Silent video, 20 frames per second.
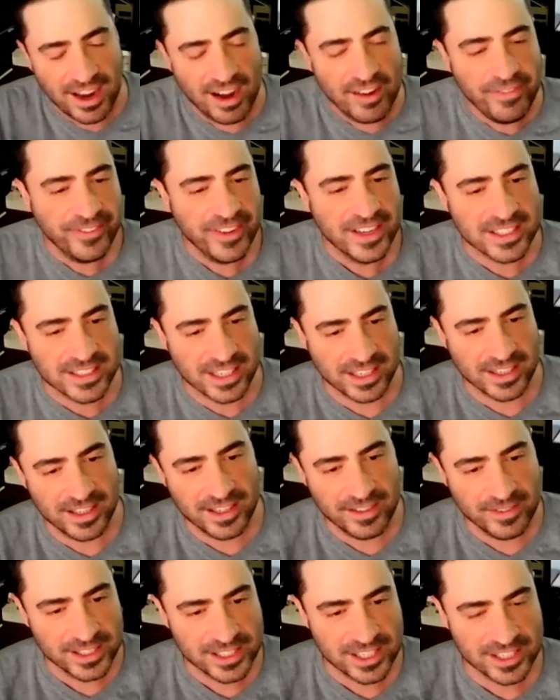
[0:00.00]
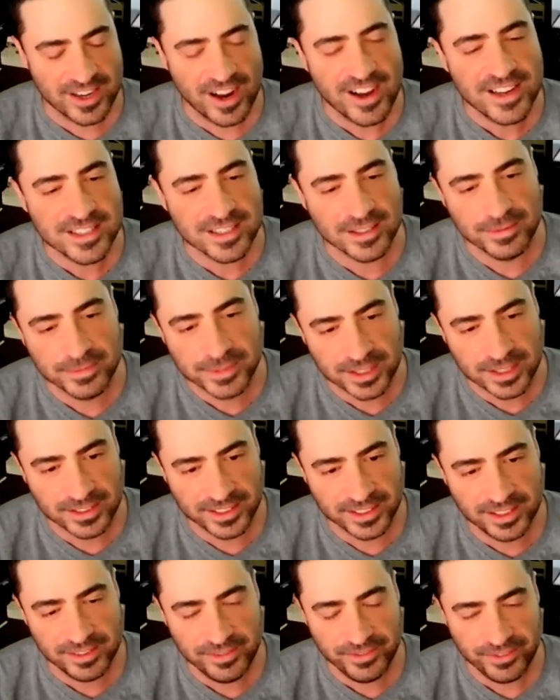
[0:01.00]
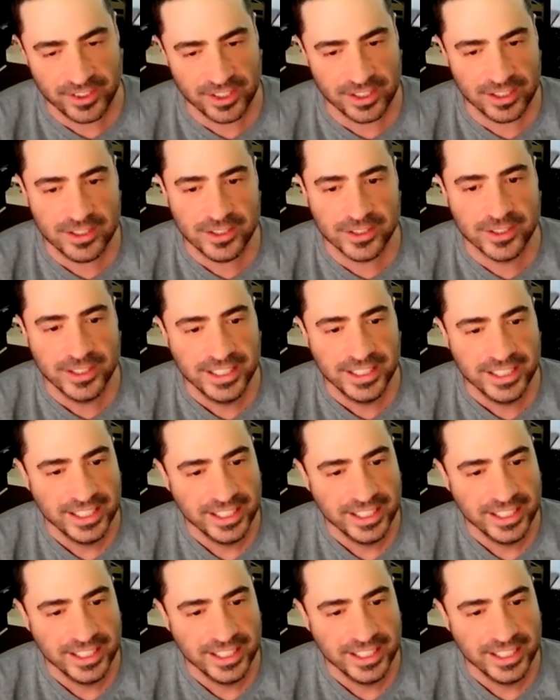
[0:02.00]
toughness, which is awesome. So good for you.